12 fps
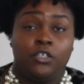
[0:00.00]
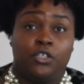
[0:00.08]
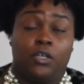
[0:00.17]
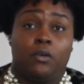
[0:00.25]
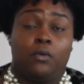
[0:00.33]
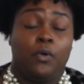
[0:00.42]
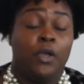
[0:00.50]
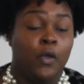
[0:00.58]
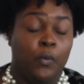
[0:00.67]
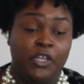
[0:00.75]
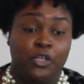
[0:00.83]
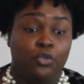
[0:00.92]
So
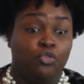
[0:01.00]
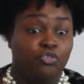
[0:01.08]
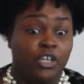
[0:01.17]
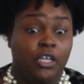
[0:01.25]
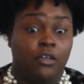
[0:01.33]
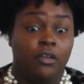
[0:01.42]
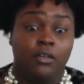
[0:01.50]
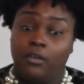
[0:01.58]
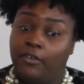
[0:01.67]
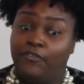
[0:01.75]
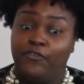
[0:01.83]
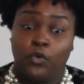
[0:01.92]
we do 3,
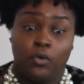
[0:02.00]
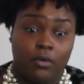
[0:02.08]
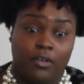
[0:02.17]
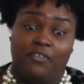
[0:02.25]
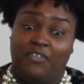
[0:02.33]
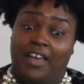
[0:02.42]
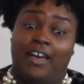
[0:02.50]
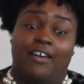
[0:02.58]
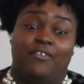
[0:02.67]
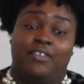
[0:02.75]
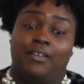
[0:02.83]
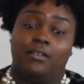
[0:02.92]
4,
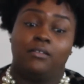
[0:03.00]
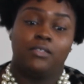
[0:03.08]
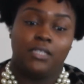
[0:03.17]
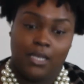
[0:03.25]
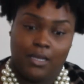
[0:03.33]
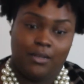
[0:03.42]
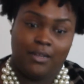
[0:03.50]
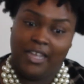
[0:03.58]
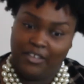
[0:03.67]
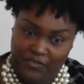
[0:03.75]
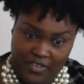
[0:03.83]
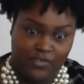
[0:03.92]
5, 10,
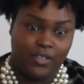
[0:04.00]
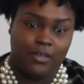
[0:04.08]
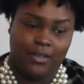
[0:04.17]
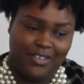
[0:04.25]
and 15.